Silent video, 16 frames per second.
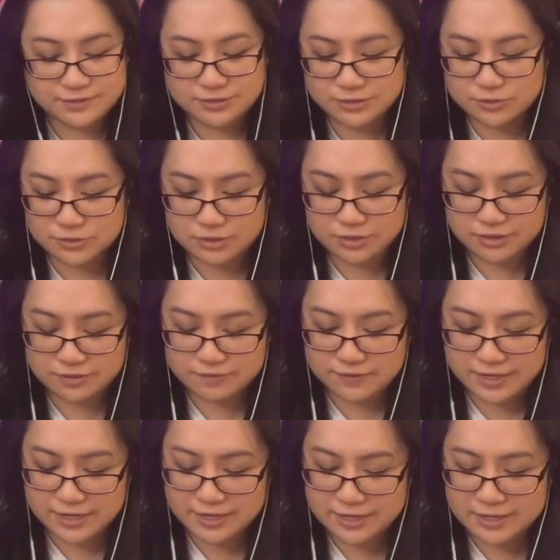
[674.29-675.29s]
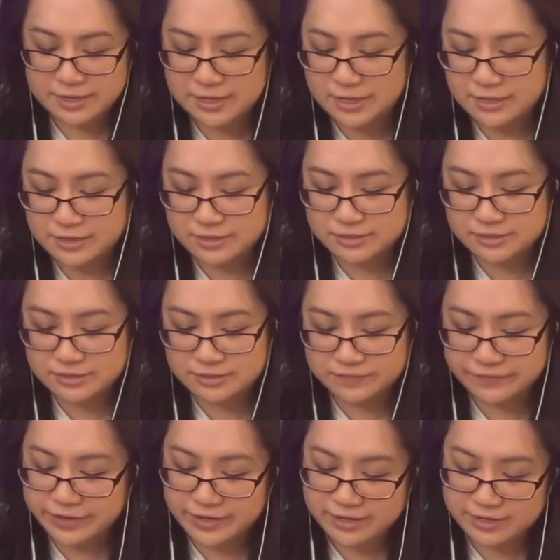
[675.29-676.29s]
Totally fine. This is
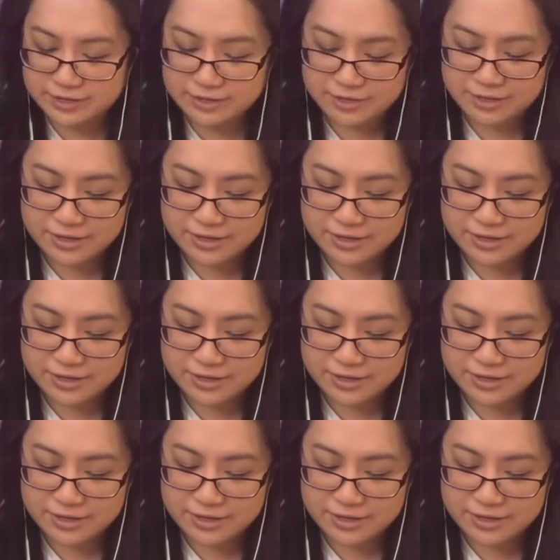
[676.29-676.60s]
fine.